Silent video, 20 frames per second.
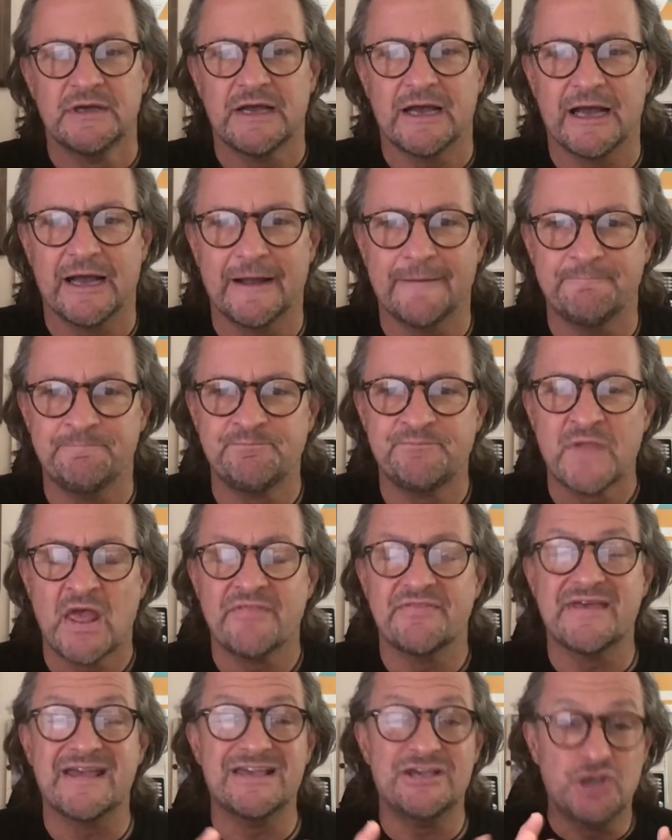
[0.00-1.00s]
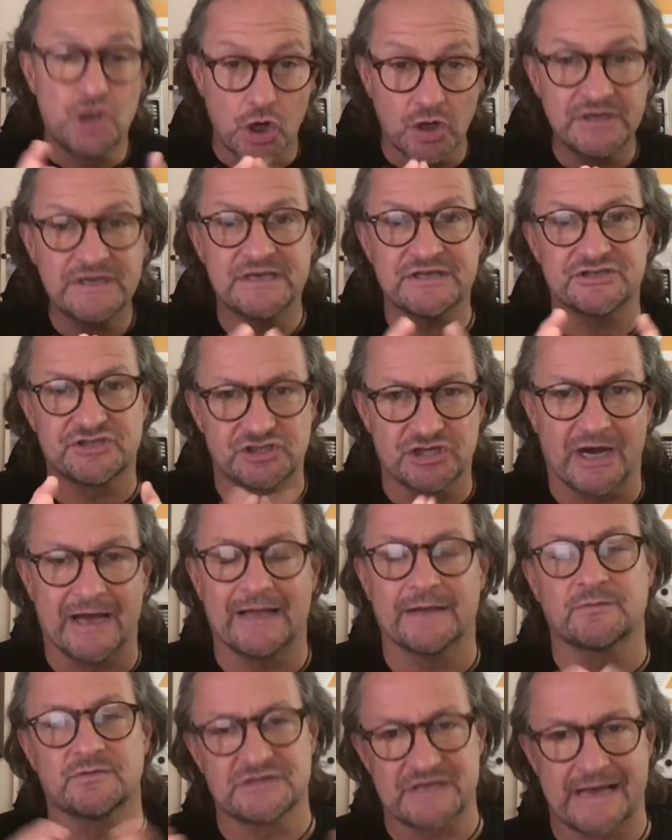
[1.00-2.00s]
Their youngest
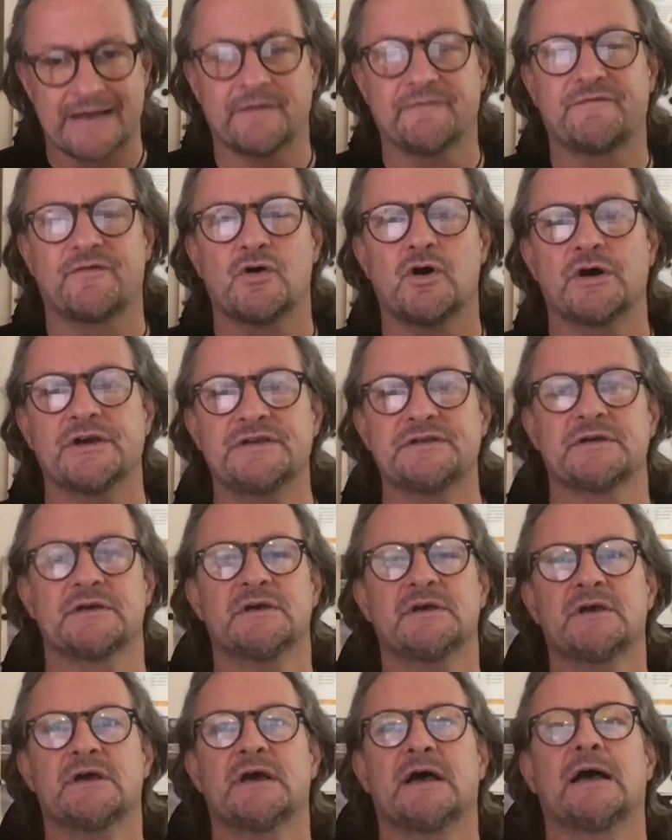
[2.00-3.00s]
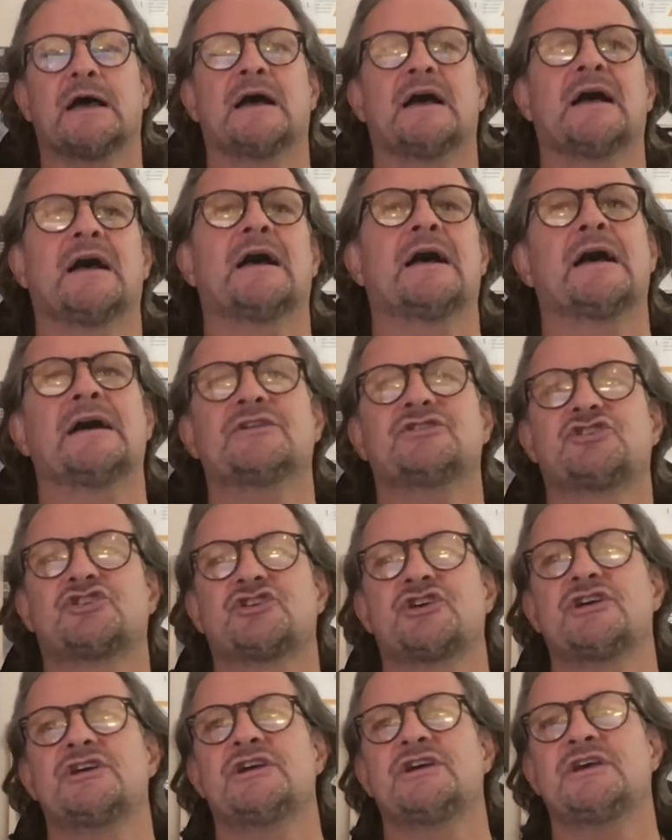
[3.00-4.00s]
child was Anna Freud, and
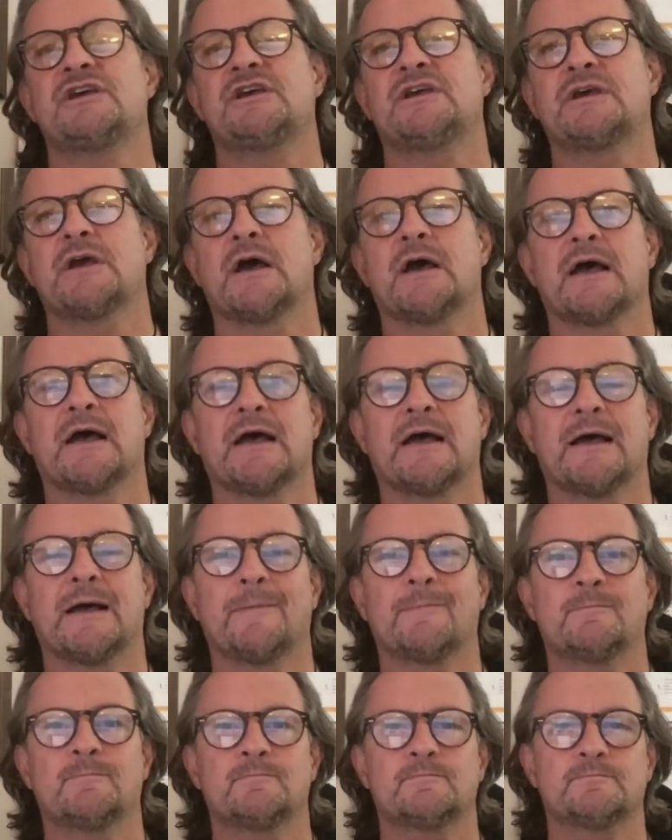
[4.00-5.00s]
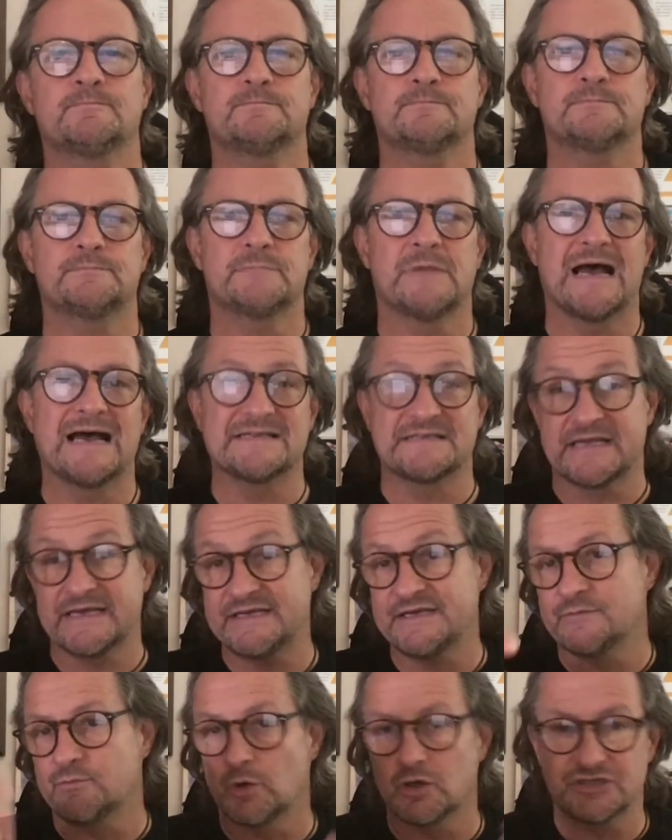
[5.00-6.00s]
she, as he
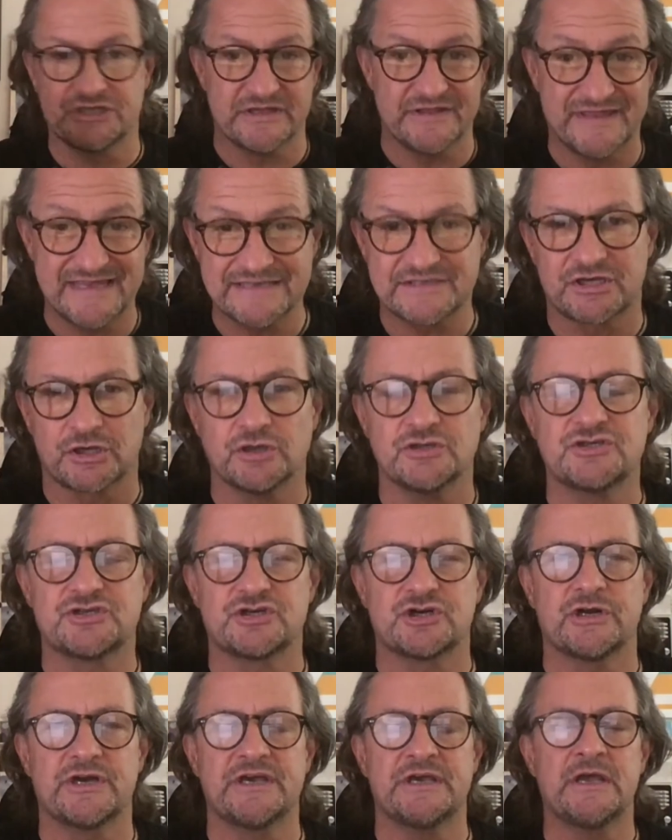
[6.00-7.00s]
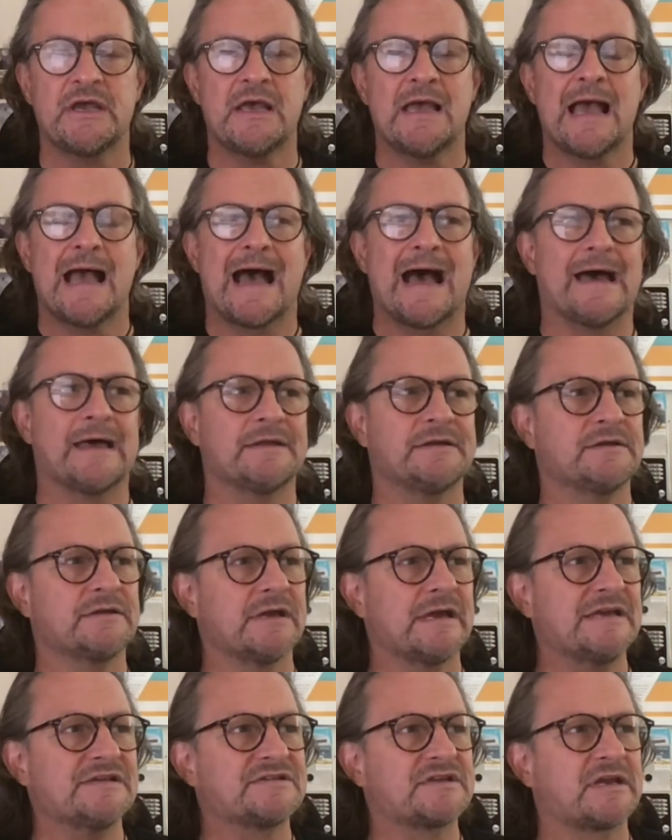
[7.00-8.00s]
did, worked in this country and
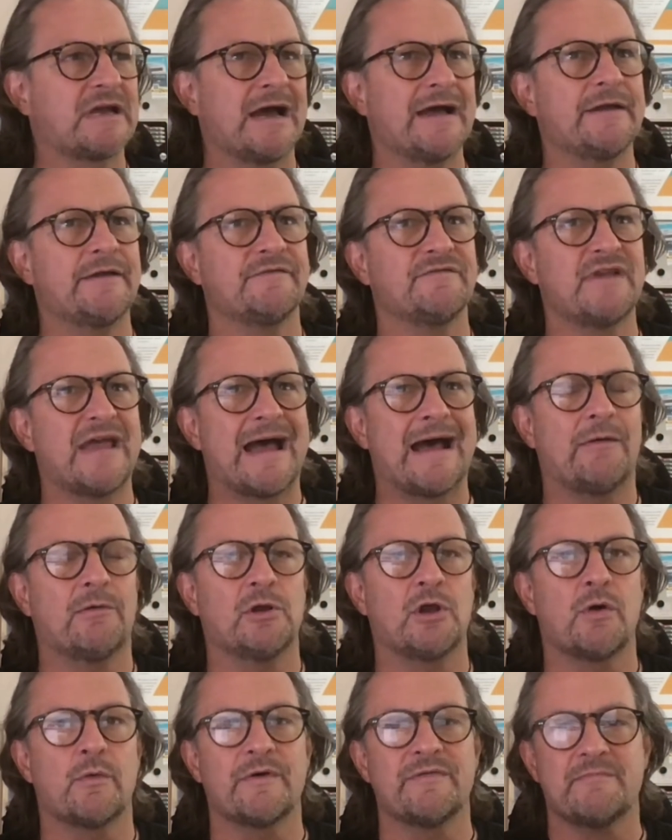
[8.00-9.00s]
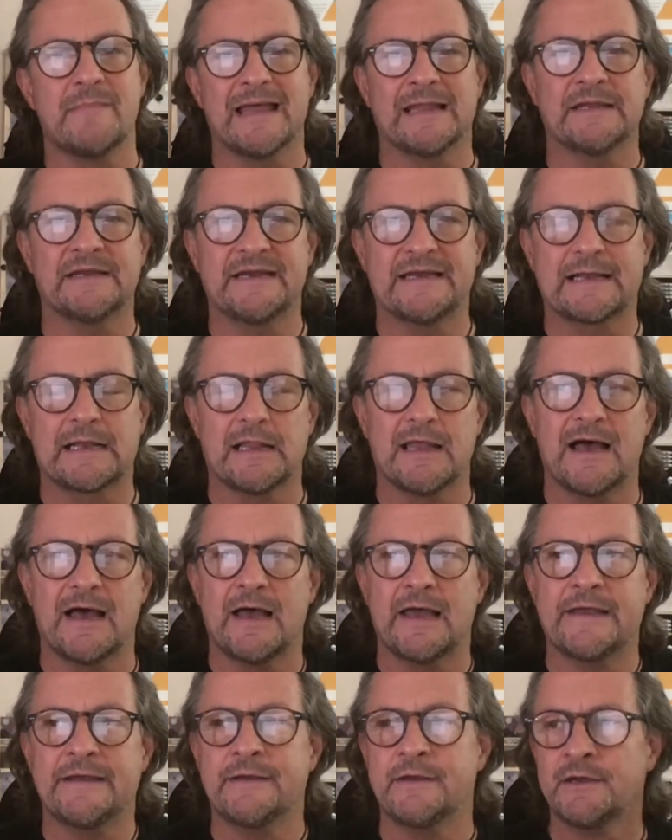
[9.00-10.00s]
is kind of now, along with Melanie
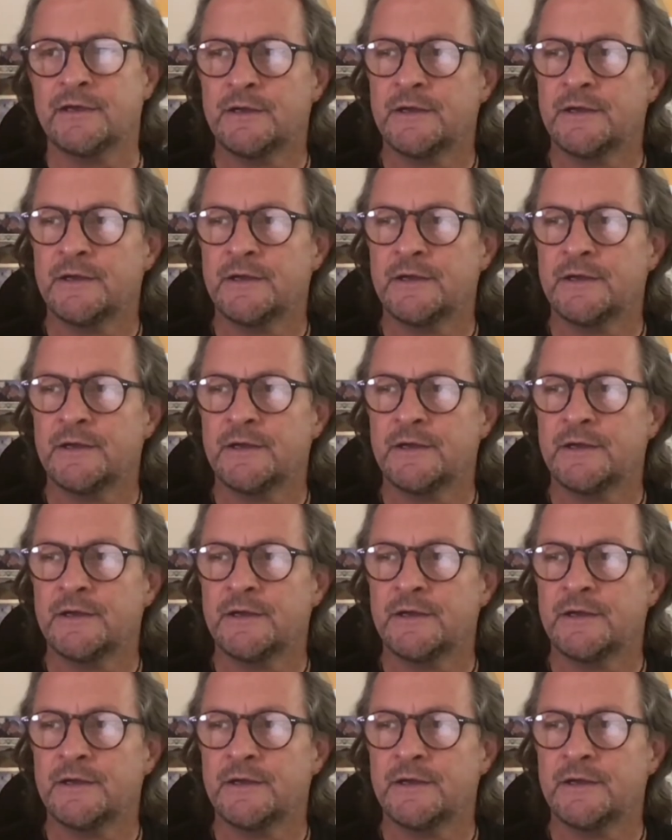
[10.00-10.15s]
Klein,